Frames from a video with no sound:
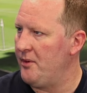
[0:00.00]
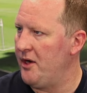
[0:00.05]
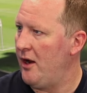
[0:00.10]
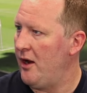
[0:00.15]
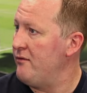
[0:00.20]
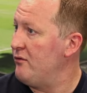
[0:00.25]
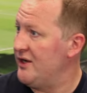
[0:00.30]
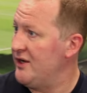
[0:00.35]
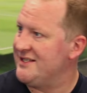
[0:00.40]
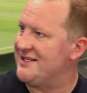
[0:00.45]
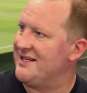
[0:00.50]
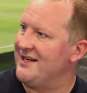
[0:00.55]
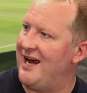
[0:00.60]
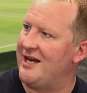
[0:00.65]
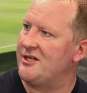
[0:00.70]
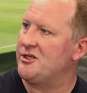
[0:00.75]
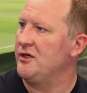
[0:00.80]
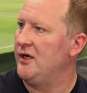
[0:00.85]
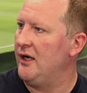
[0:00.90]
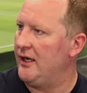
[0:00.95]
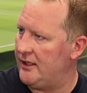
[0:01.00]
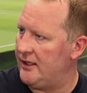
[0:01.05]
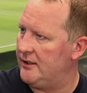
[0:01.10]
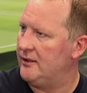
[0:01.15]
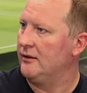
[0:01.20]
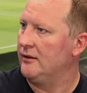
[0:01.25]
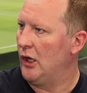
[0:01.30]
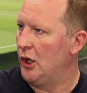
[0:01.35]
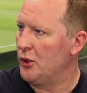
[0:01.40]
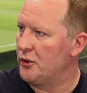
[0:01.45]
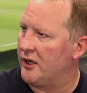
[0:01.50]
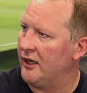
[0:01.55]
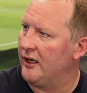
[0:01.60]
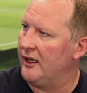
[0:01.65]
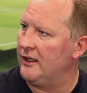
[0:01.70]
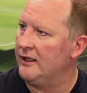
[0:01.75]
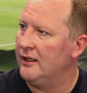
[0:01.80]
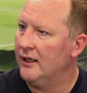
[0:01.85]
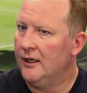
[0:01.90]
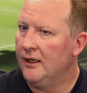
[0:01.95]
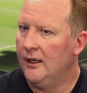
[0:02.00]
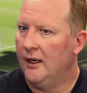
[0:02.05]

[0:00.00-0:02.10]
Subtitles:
over internationally, locally.